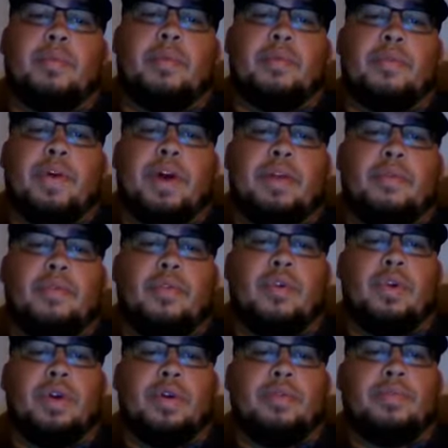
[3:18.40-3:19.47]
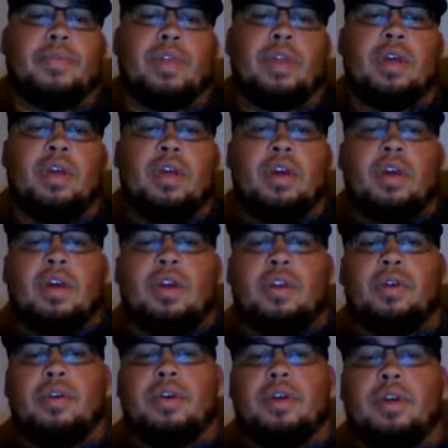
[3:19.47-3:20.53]
I'm providing for them.
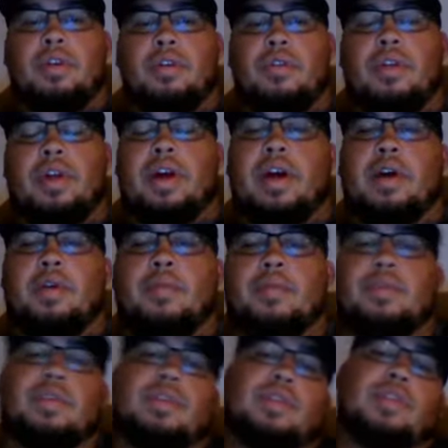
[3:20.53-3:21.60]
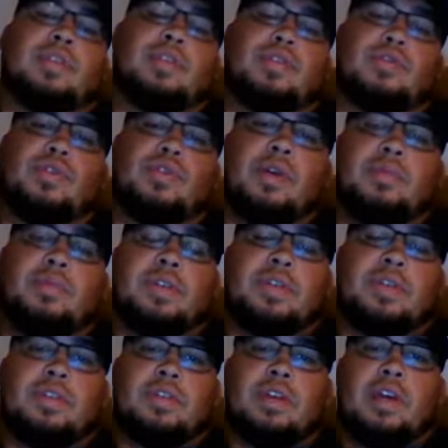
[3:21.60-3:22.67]
In order to do that,
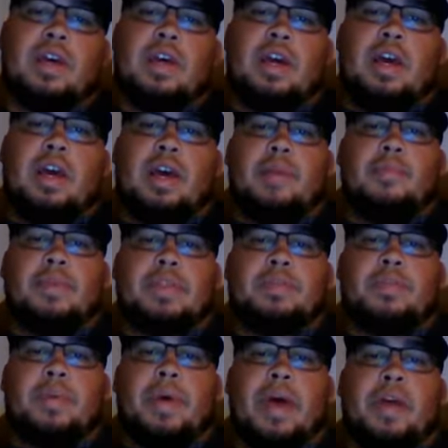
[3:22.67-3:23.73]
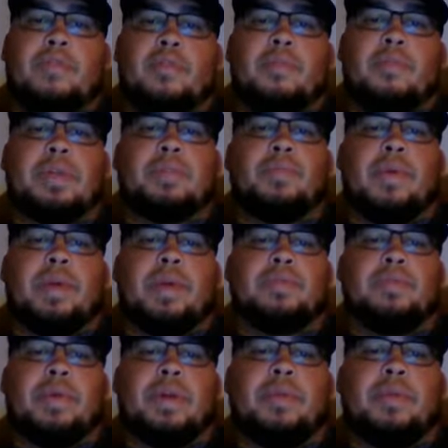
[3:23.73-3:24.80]
disruptions and misbehavior must
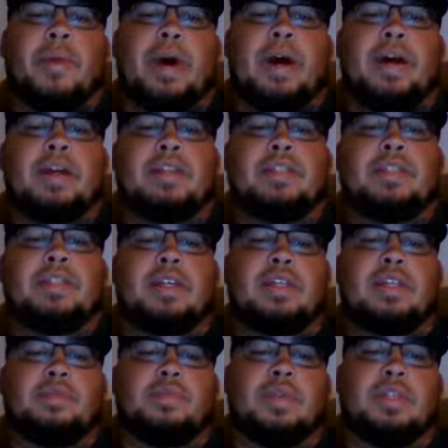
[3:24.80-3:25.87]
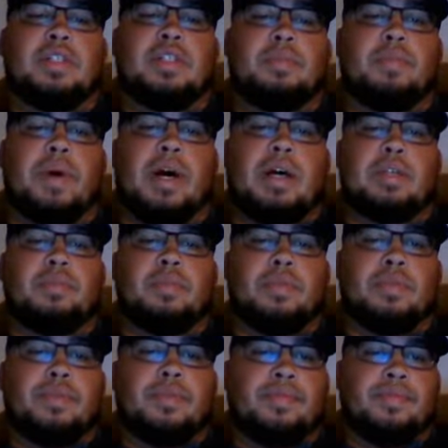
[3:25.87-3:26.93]
be minimized as much as
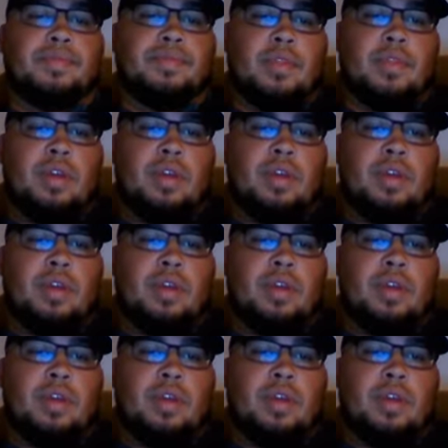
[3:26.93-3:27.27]
possible.